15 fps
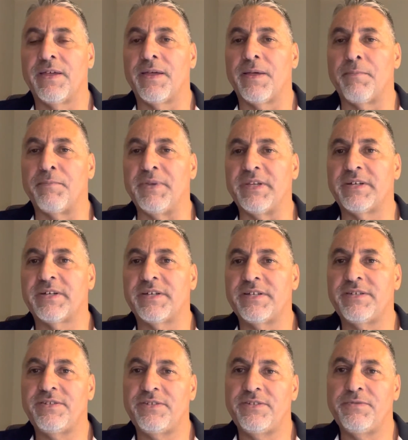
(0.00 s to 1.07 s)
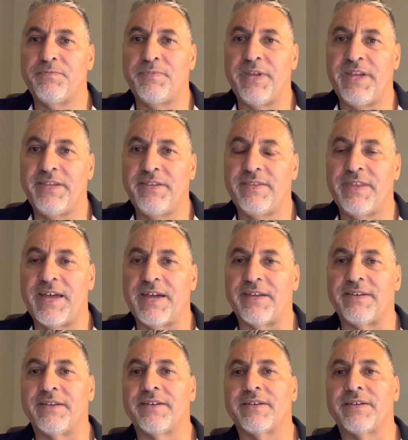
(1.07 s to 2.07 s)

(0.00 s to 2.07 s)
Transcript: Because you paid that